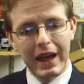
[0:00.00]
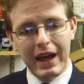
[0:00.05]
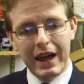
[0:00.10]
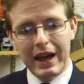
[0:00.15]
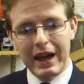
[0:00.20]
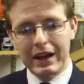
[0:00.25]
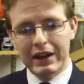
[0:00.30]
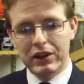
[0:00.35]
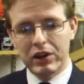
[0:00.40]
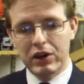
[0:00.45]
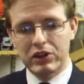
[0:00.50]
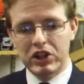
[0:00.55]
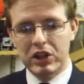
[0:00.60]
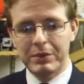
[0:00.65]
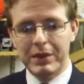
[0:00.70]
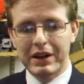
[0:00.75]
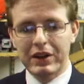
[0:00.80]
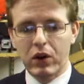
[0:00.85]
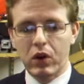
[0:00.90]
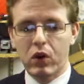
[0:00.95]
And Kurt J.
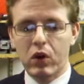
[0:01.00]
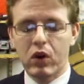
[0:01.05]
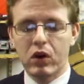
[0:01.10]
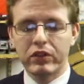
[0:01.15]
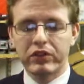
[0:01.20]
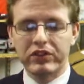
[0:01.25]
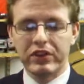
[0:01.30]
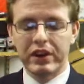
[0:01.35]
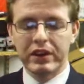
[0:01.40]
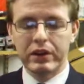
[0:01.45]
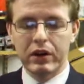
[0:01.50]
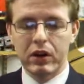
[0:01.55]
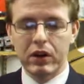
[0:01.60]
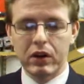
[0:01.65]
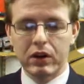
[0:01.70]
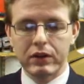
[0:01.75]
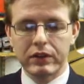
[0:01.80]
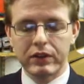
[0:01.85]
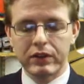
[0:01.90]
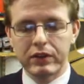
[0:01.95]
Mack on 10
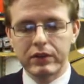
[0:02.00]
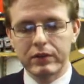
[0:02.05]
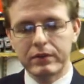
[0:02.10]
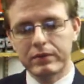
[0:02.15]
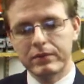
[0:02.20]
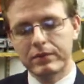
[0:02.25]
hearts.